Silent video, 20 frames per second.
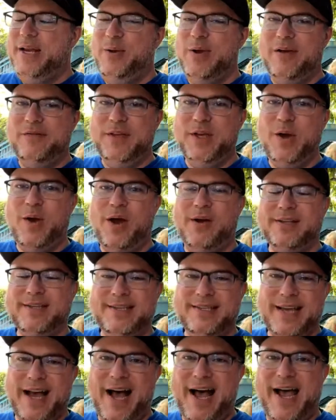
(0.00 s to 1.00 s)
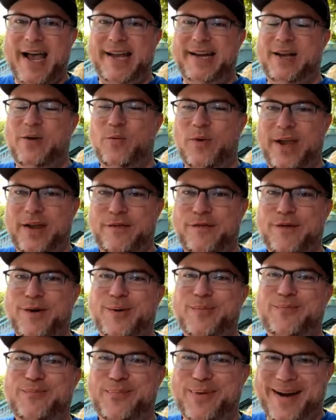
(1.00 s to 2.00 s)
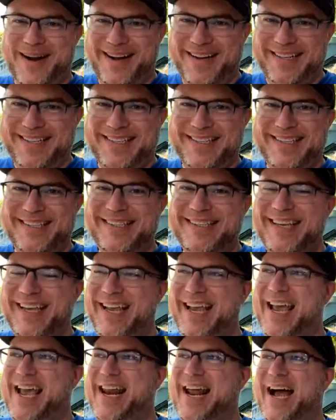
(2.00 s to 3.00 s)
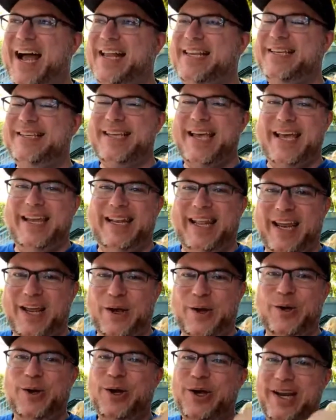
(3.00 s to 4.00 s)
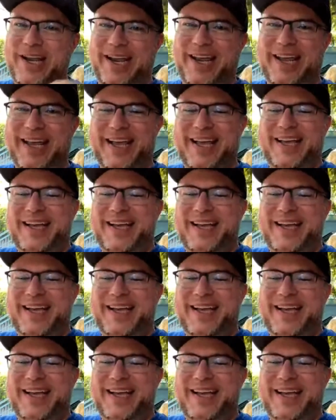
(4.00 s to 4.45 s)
And you have to go outside and wait for a bus. And I just had like a hoodie.